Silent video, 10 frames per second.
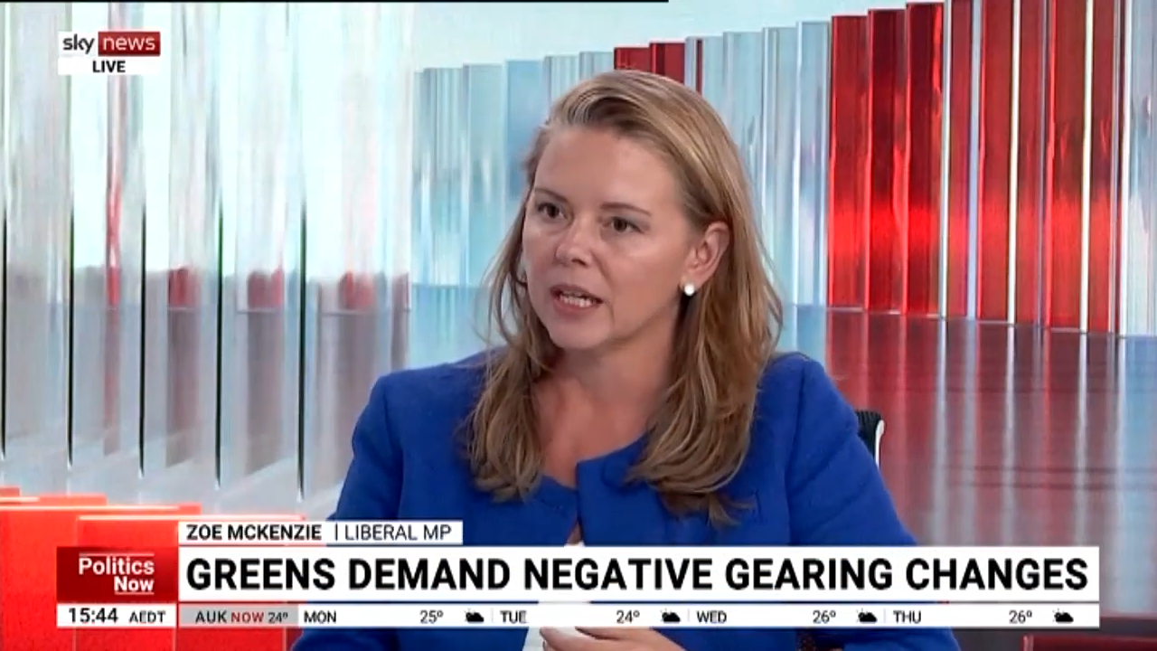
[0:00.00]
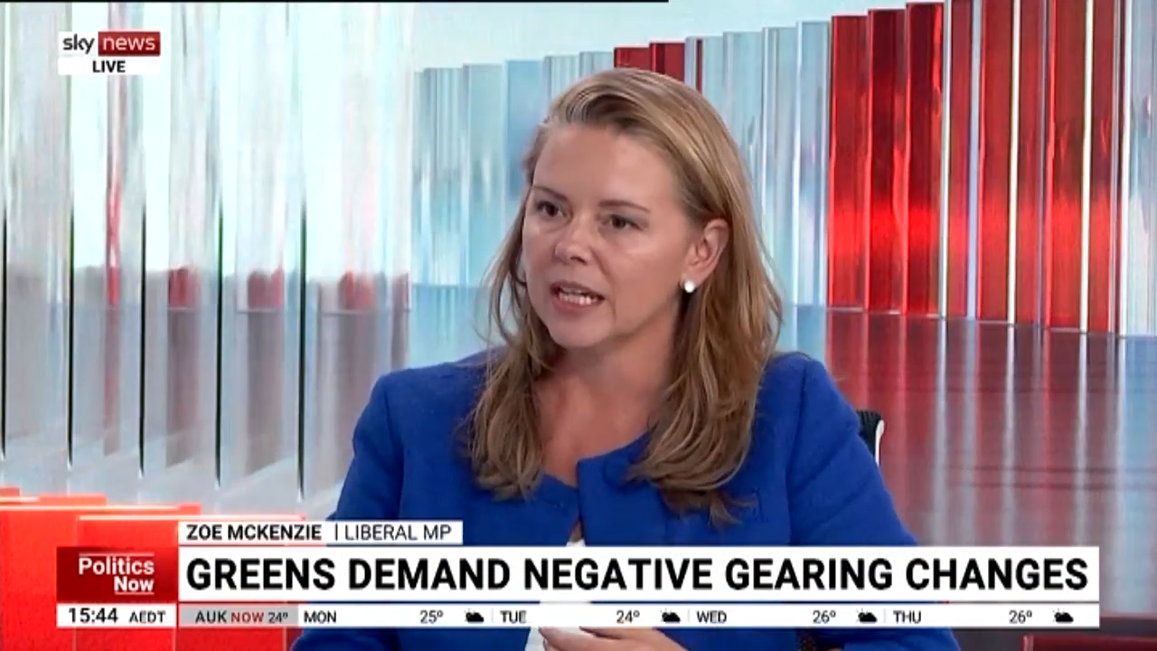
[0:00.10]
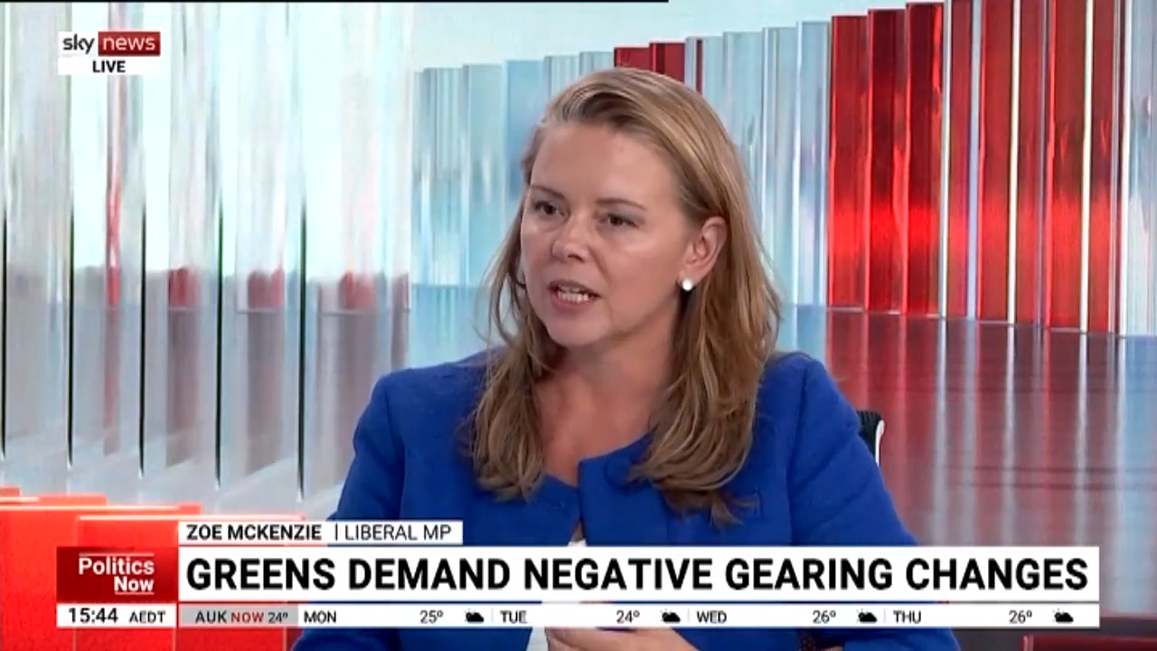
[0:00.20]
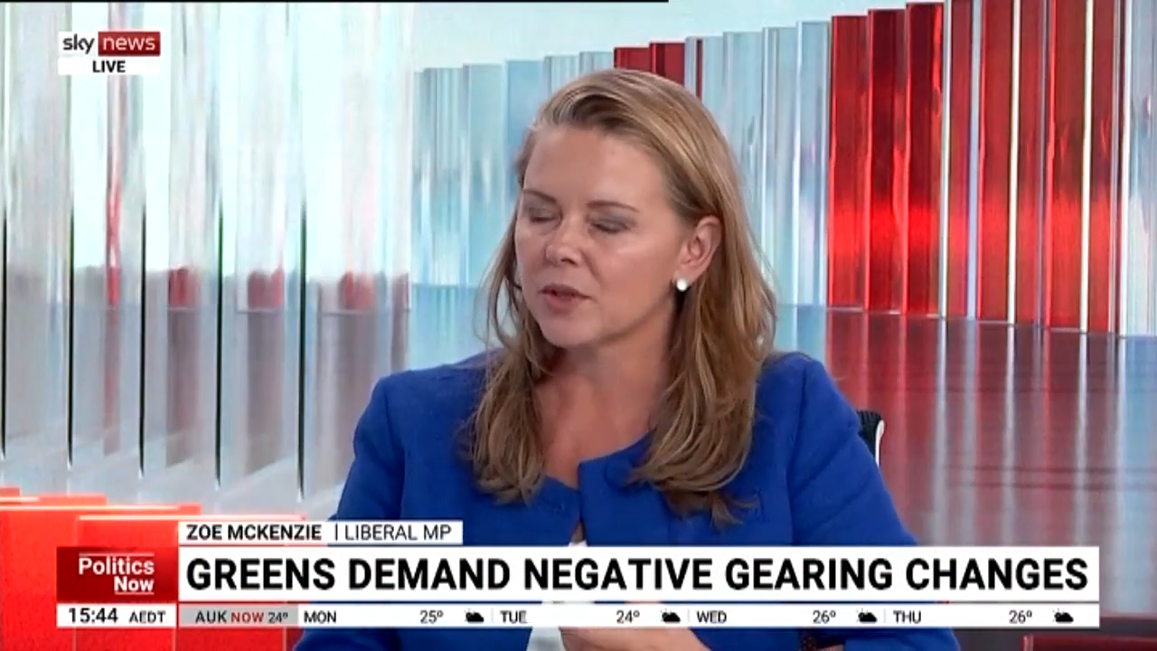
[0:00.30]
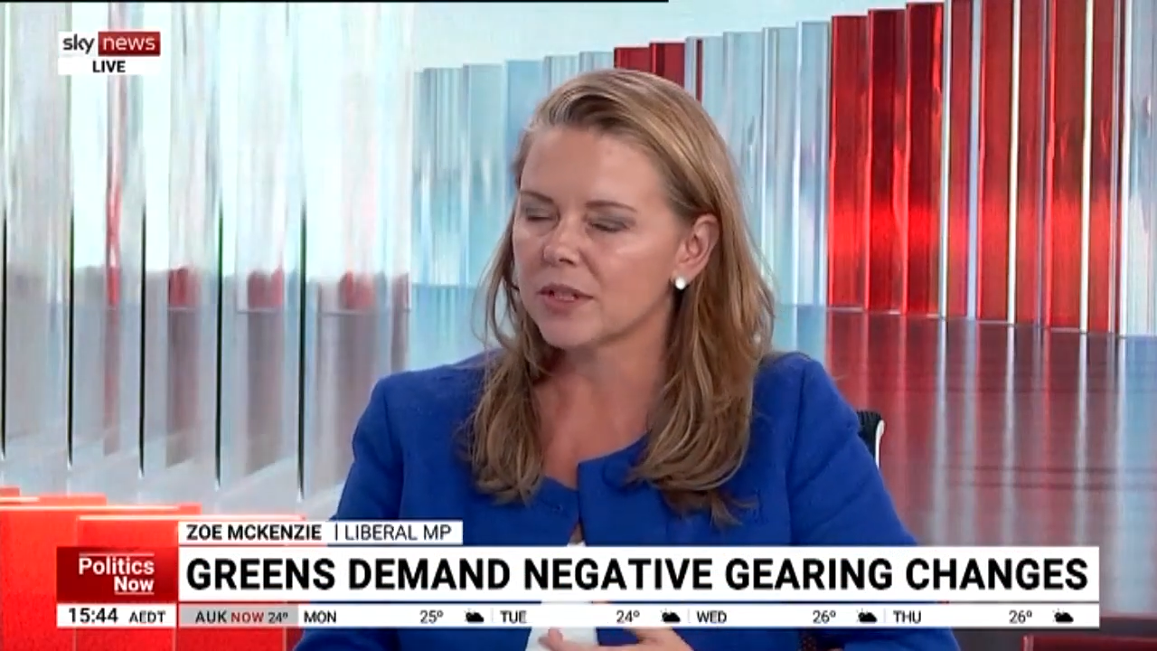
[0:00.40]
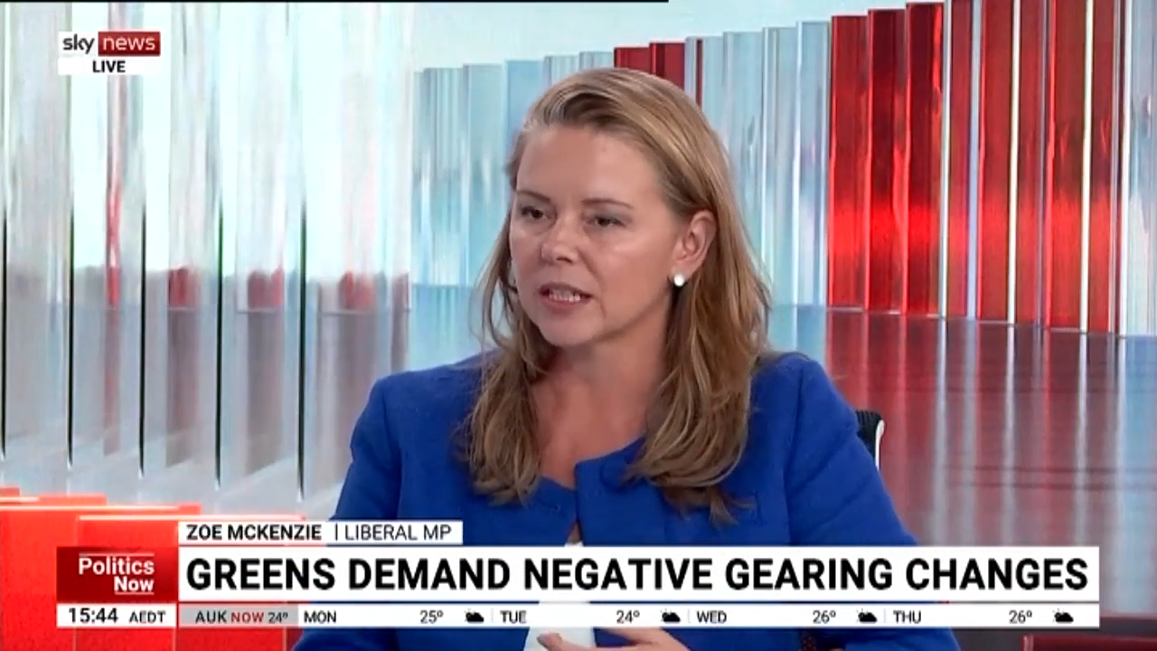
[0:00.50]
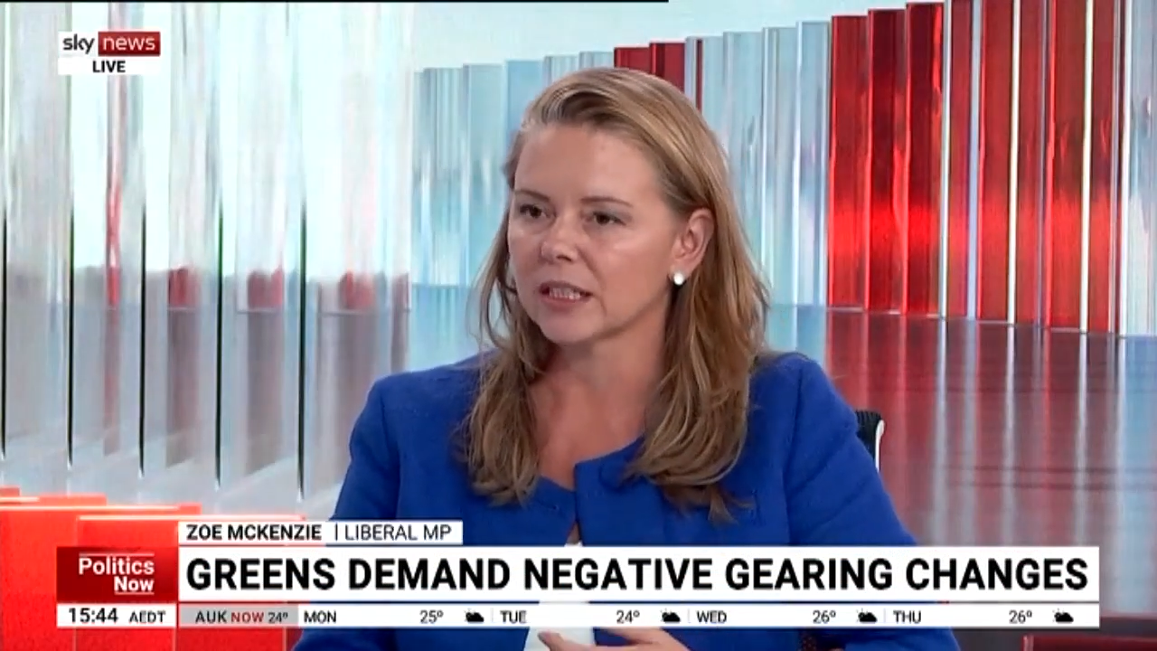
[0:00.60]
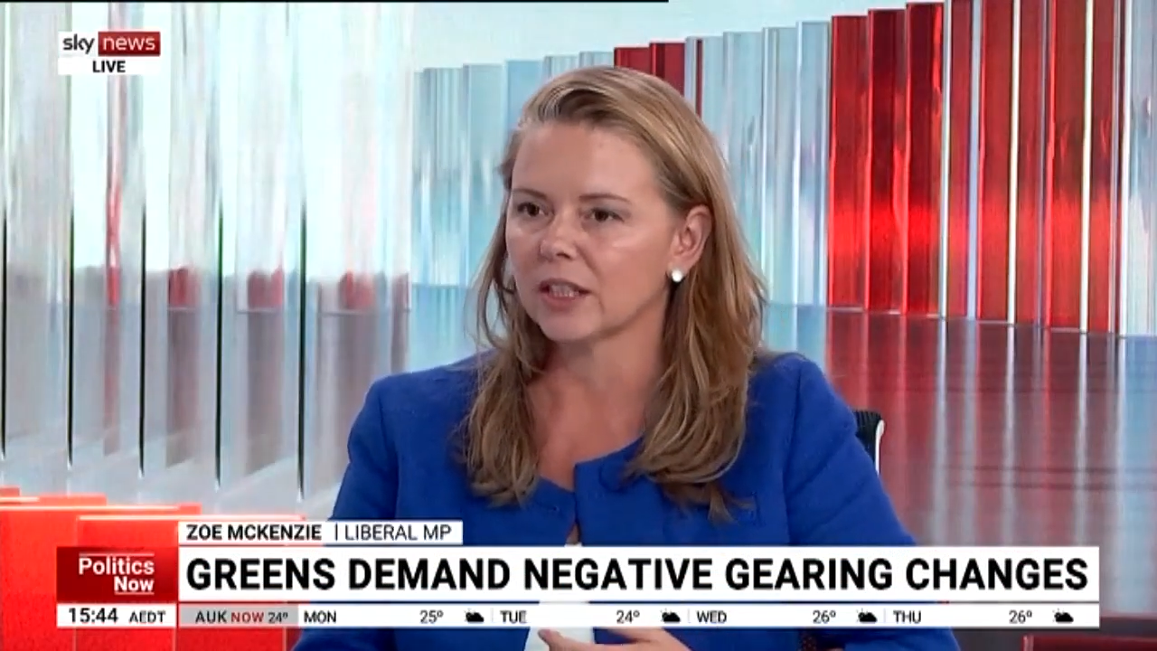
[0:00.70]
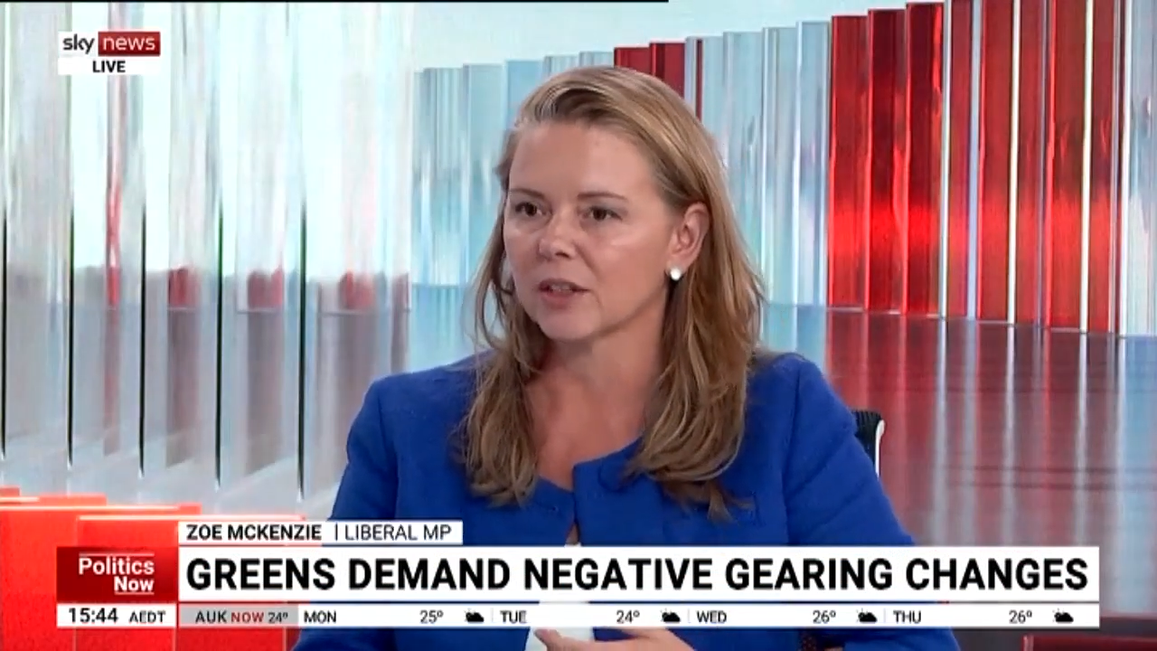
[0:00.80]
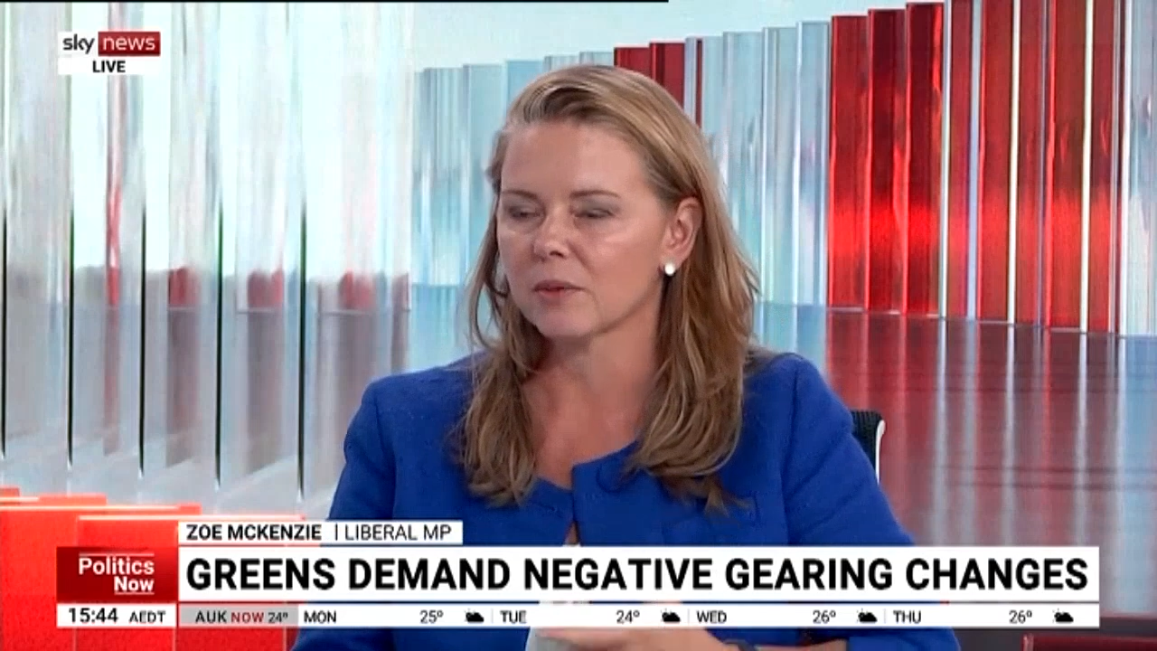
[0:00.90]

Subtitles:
Interestingly, you know,